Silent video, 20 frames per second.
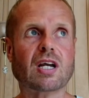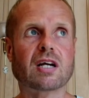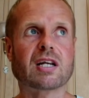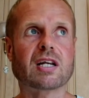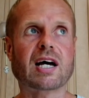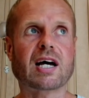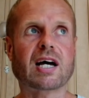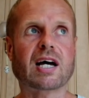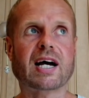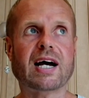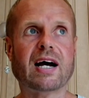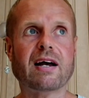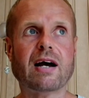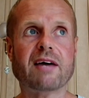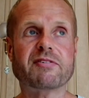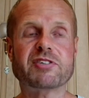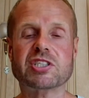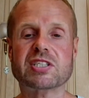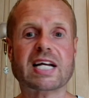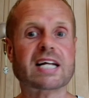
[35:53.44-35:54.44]
and like I
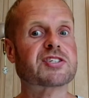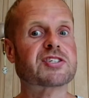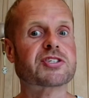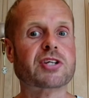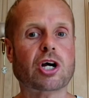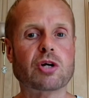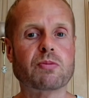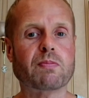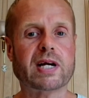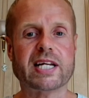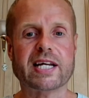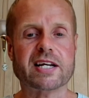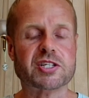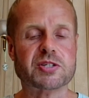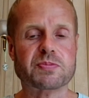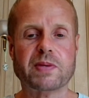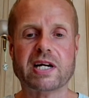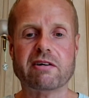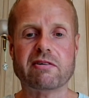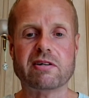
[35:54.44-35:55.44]
just had so many
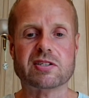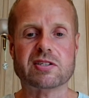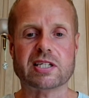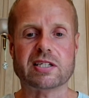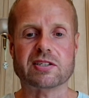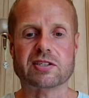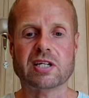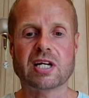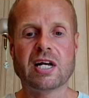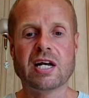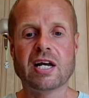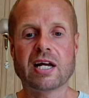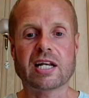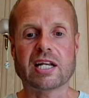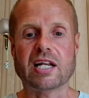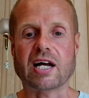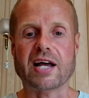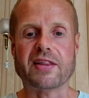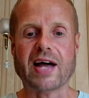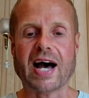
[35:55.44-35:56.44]
experiences
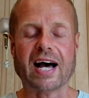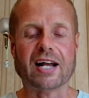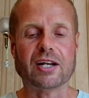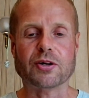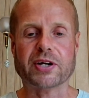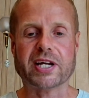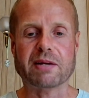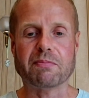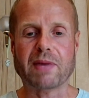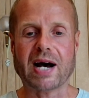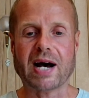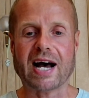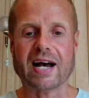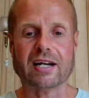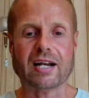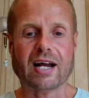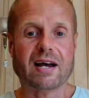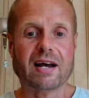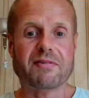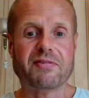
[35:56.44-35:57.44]
like that looking
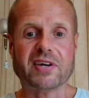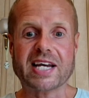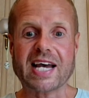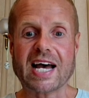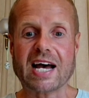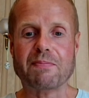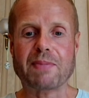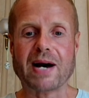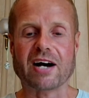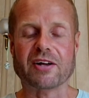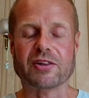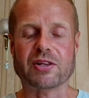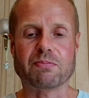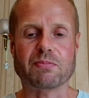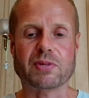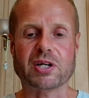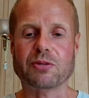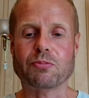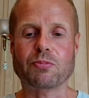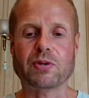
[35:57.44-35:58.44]
back. Like I forget about
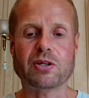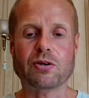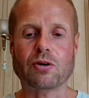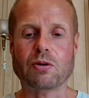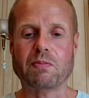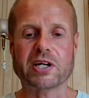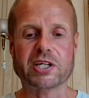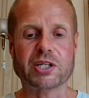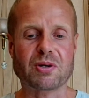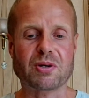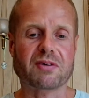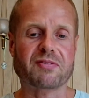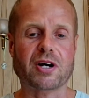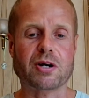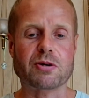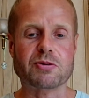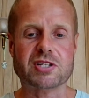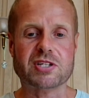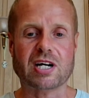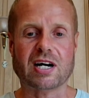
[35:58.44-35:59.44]
them, but with all my
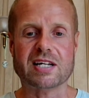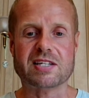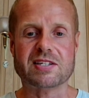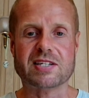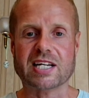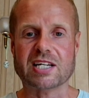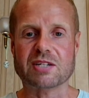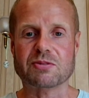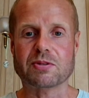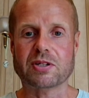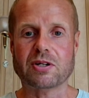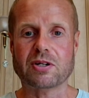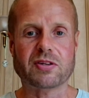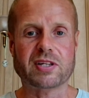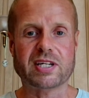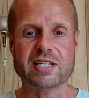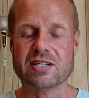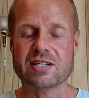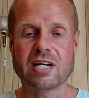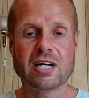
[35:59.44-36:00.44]
UFO sightings, with all
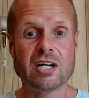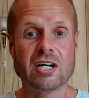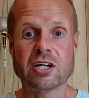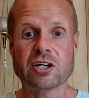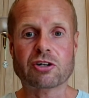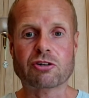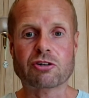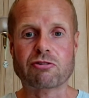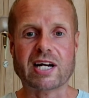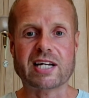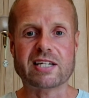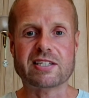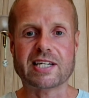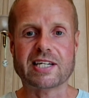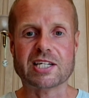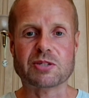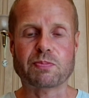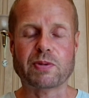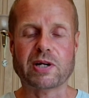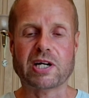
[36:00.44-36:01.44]
these
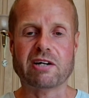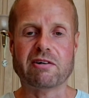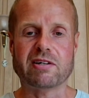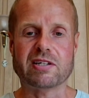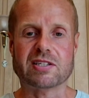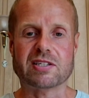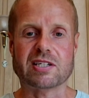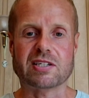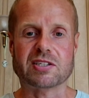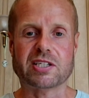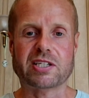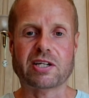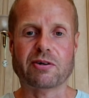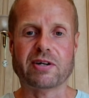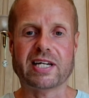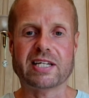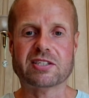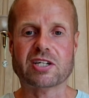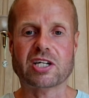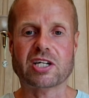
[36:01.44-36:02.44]
crazy experiences, you know,
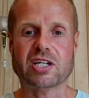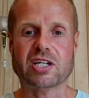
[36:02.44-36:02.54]
it's